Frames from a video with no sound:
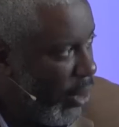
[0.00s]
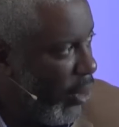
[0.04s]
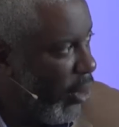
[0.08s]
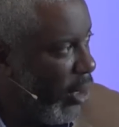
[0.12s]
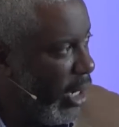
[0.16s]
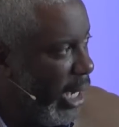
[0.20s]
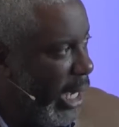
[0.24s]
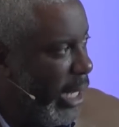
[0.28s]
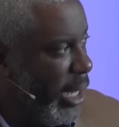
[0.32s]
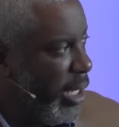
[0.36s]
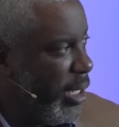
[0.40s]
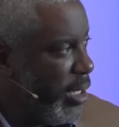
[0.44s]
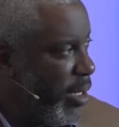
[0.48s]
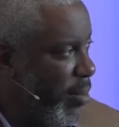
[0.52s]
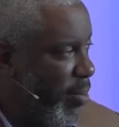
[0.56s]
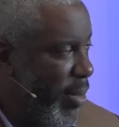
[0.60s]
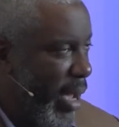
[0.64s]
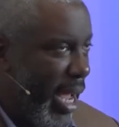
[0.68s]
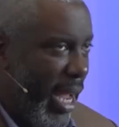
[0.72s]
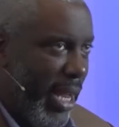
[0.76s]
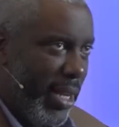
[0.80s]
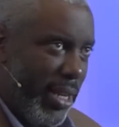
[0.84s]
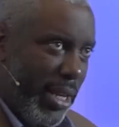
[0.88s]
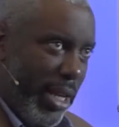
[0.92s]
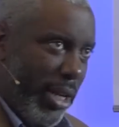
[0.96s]
or in the
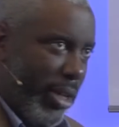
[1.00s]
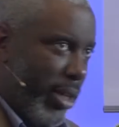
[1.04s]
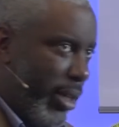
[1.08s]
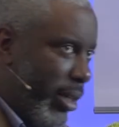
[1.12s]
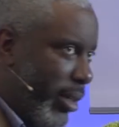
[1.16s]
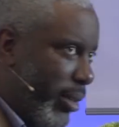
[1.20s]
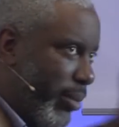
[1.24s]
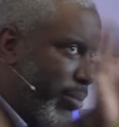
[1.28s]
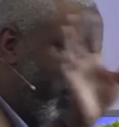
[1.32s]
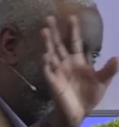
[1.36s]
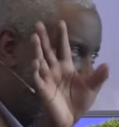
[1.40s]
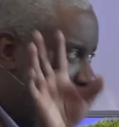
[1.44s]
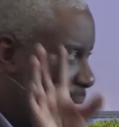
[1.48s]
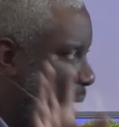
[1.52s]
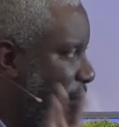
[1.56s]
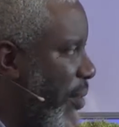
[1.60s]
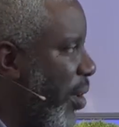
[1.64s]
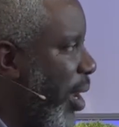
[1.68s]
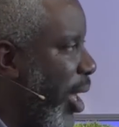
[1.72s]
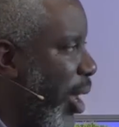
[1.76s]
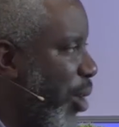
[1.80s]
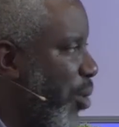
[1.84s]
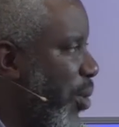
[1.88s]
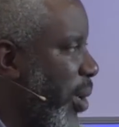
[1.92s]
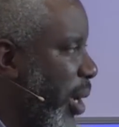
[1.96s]
debate, there are
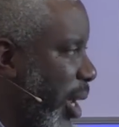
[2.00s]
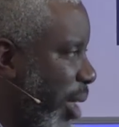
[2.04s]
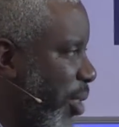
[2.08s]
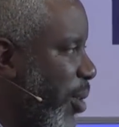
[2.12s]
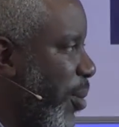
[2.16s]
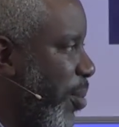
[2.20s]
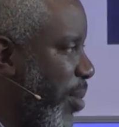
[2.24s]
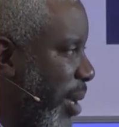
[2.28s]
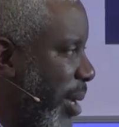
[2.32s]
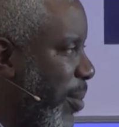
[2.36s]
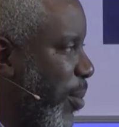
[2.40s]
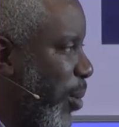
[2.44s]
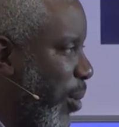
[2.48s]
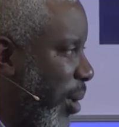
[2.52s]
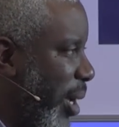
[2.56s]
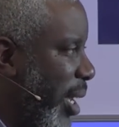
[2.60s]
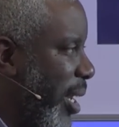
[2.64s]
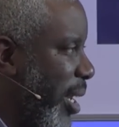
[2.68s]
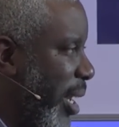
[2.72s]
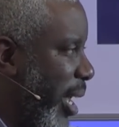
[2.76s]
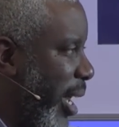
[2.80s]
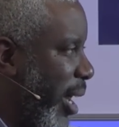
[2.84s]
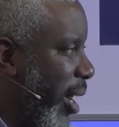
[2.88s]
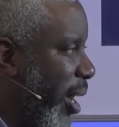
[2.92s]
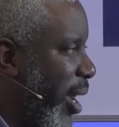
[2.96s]
700 other people
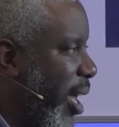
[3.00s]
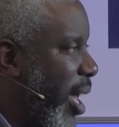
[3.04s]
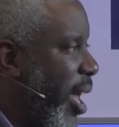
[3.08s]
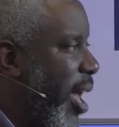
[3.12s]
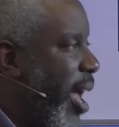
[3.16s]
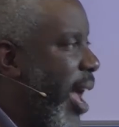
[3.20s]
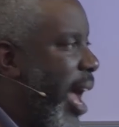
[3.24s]
in there.